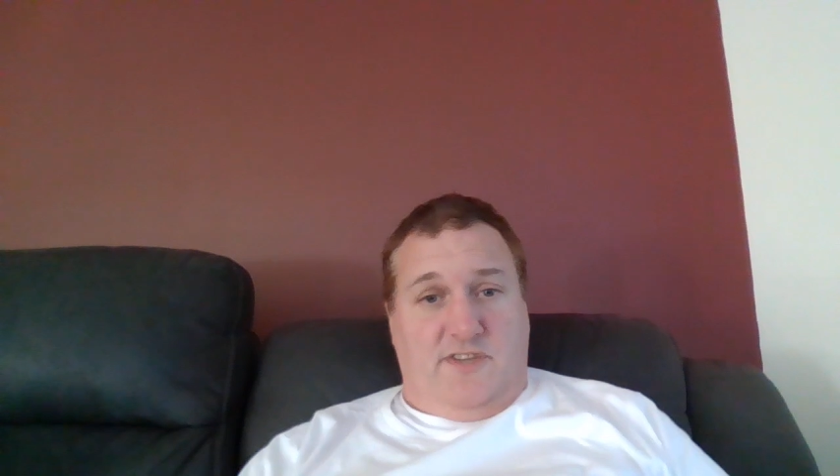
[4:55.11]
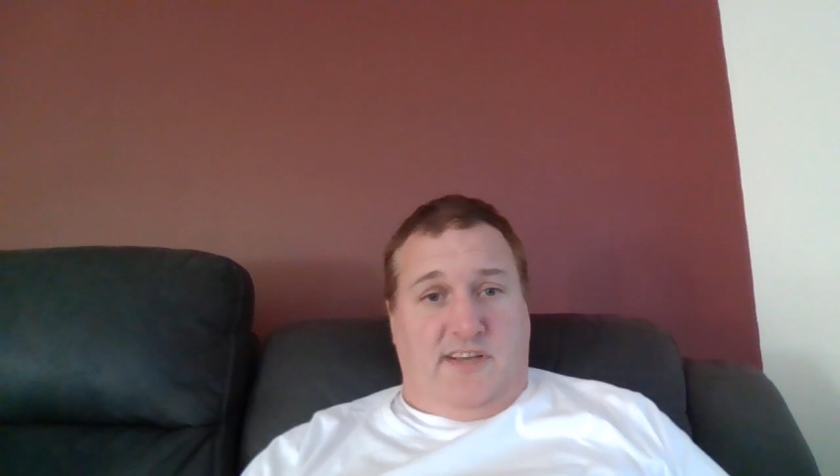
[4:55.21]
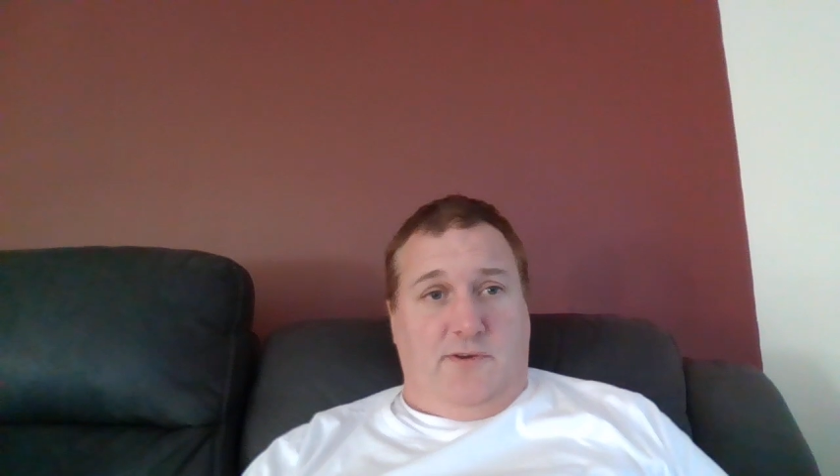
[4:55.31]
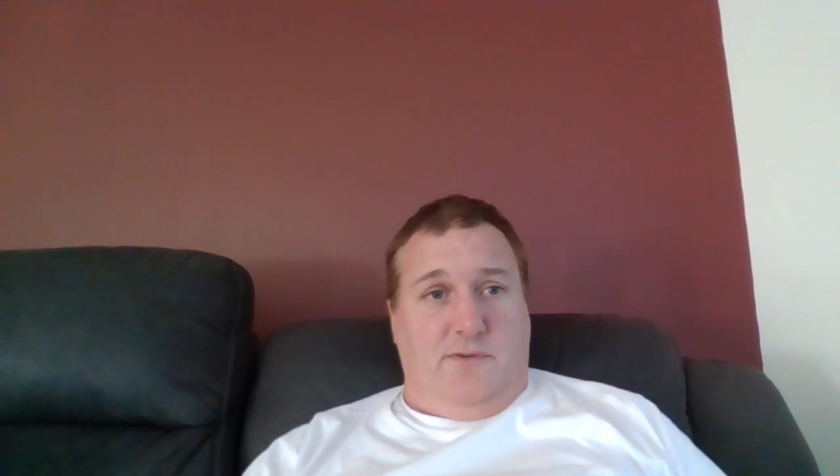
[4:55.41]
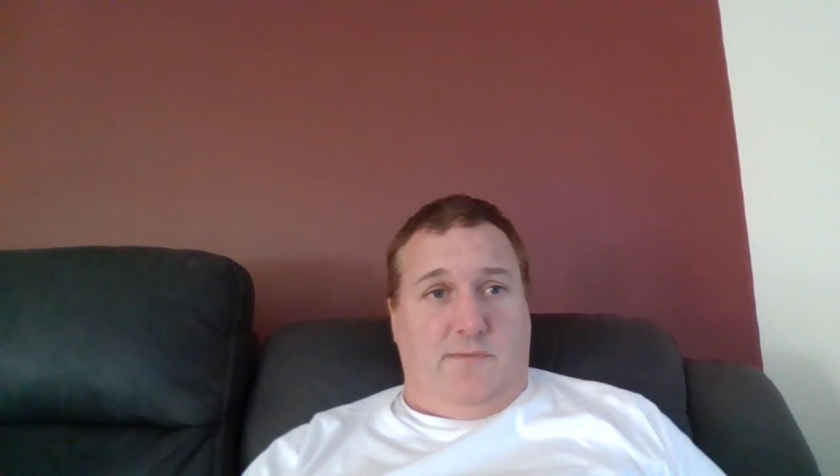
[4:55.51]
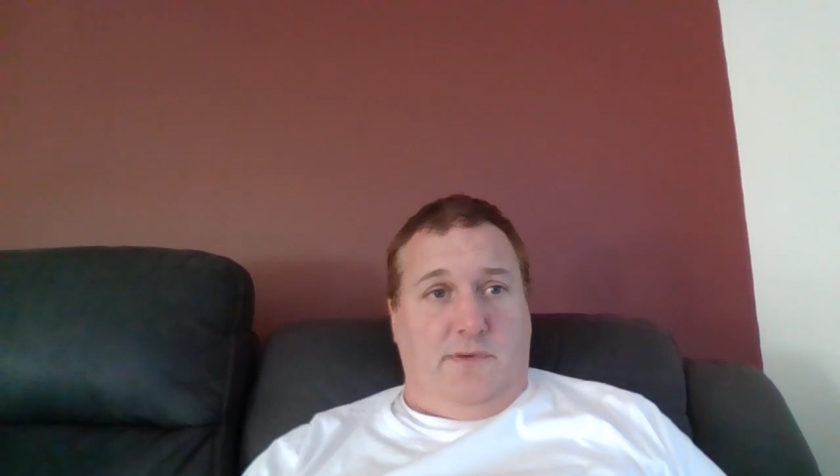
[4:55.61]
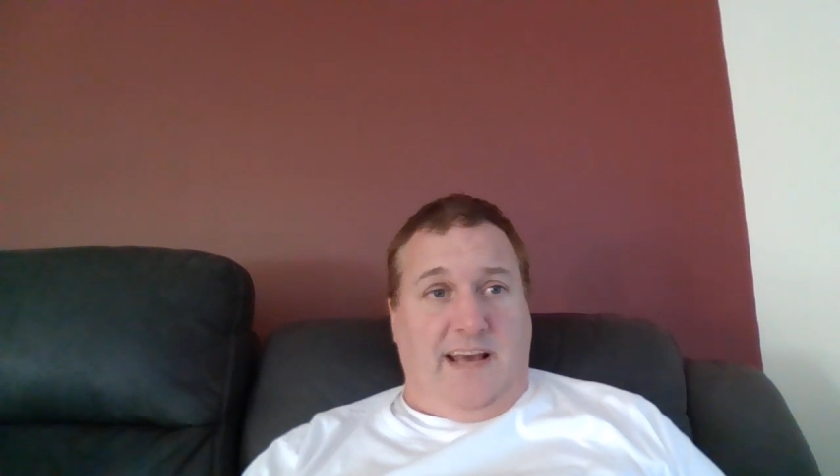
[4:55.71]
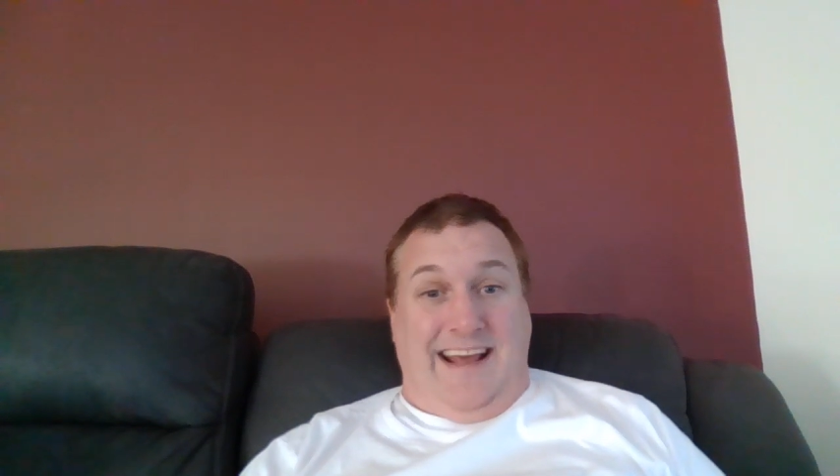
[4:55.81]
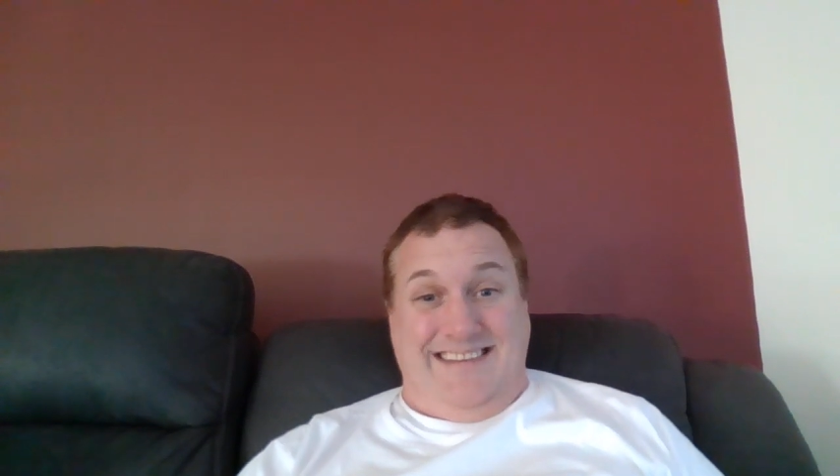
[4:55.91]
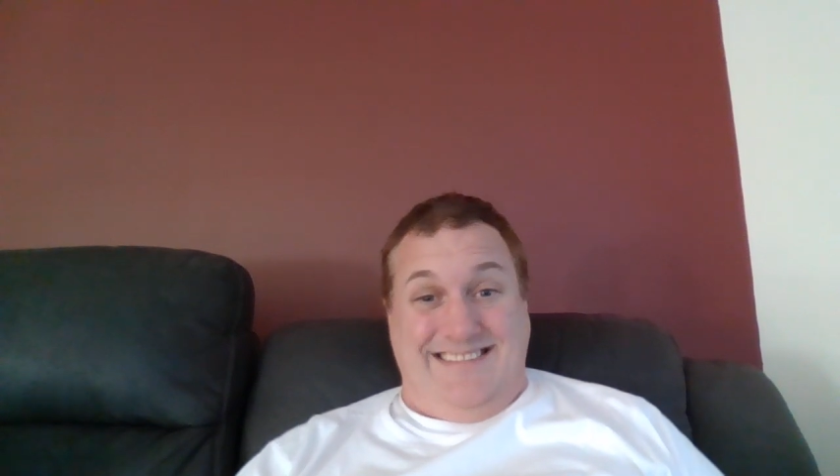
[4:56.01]
to kill them,
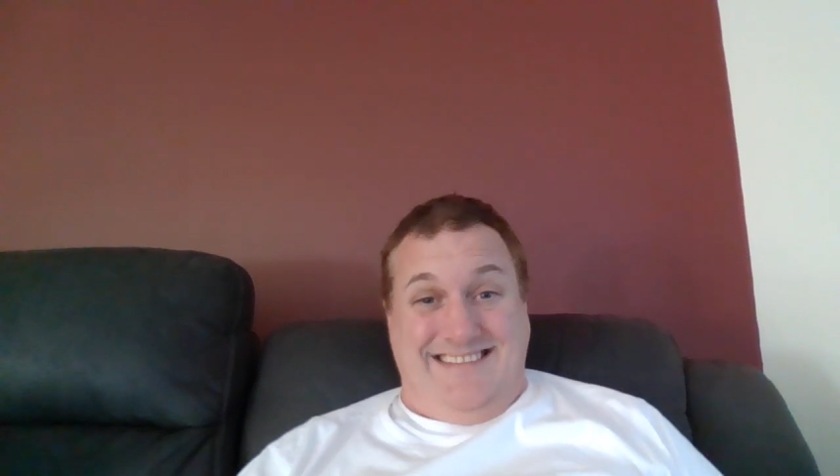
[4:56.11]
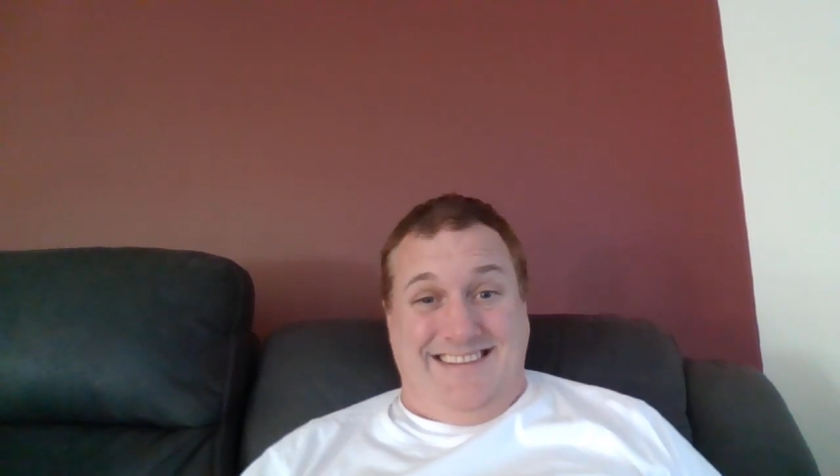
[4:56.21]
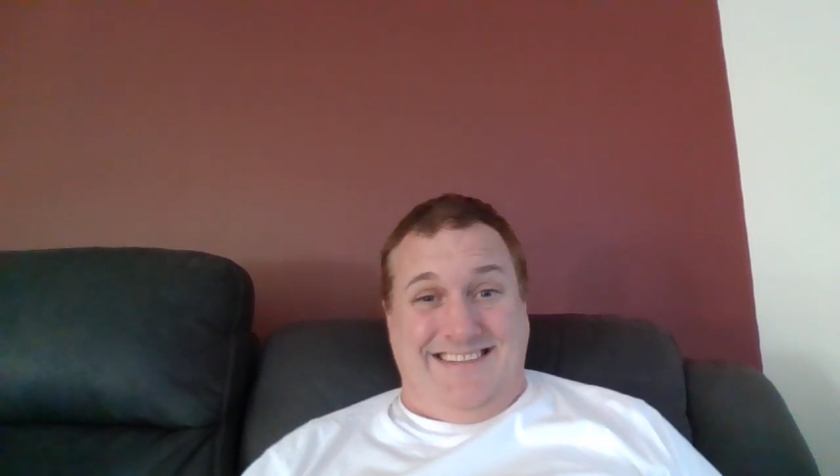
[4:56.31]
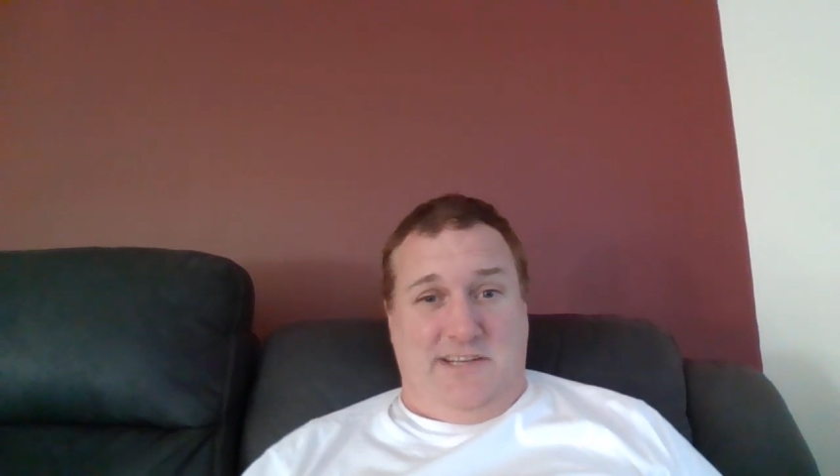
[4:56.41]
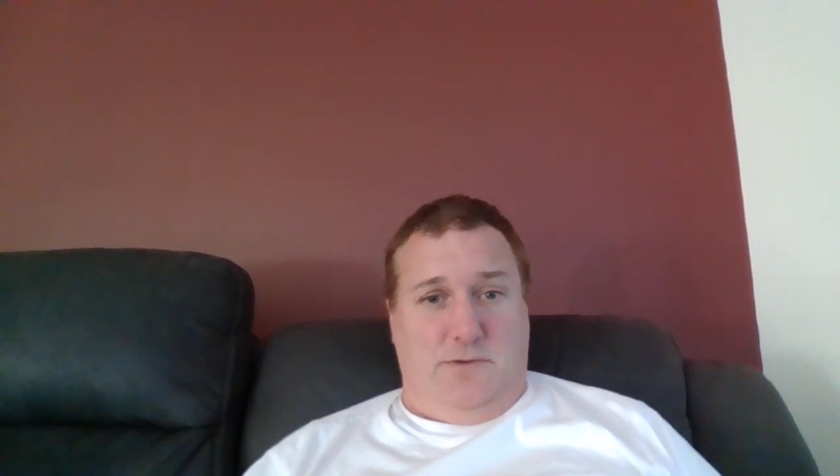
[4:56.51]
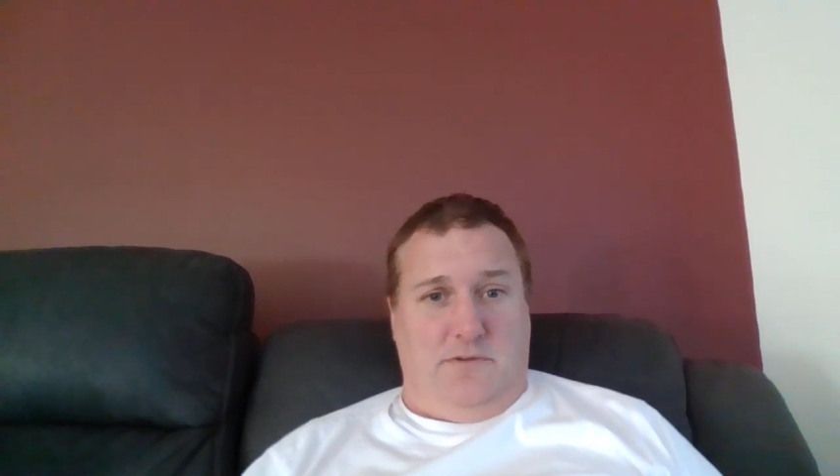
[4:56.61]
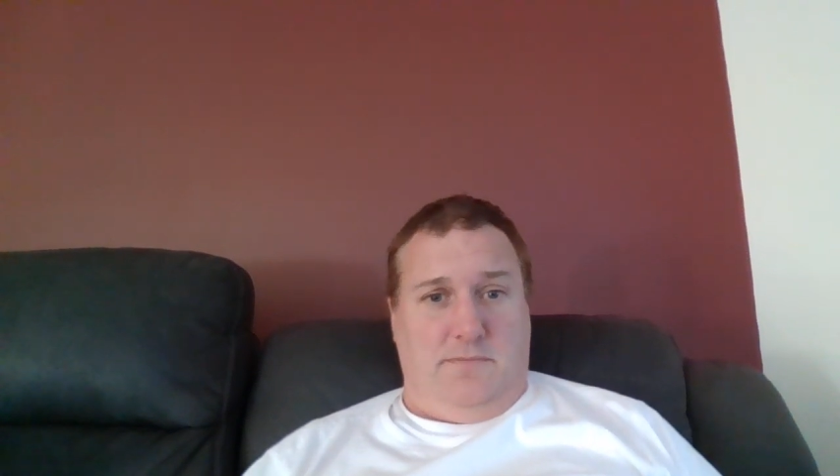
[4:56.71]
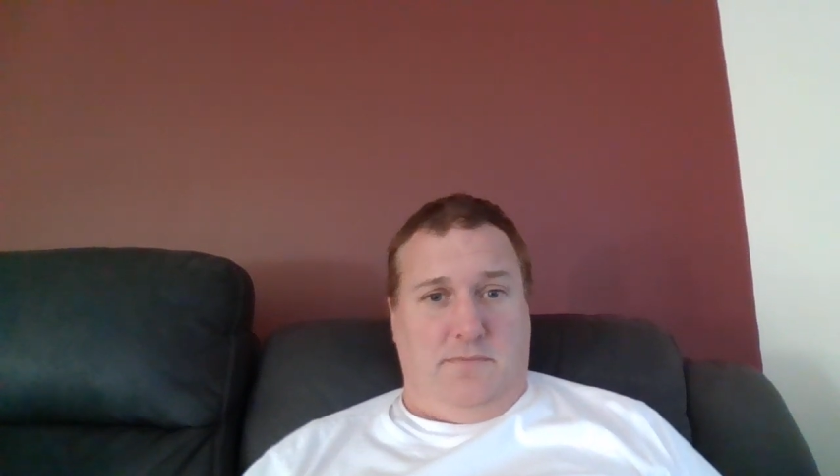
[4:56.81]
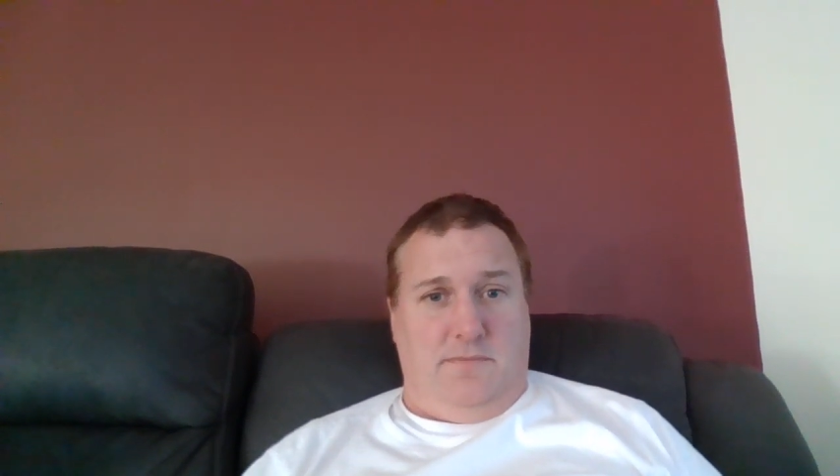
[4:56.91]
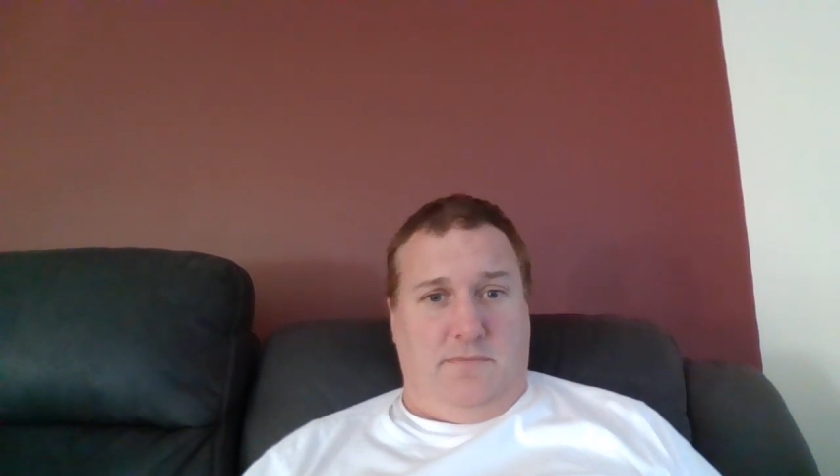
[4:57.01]
and did kill them.